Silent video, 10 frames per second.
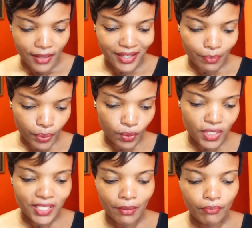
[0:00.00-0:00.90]
They'll
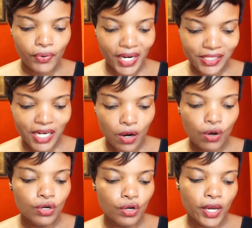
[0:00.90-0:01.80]
put some pressure
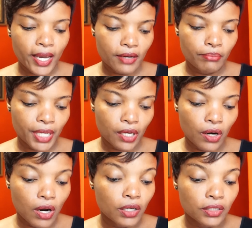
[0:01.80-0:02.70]
on your head
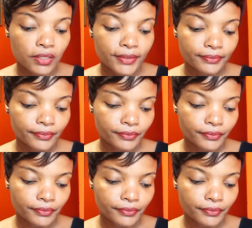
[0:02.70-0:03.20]
because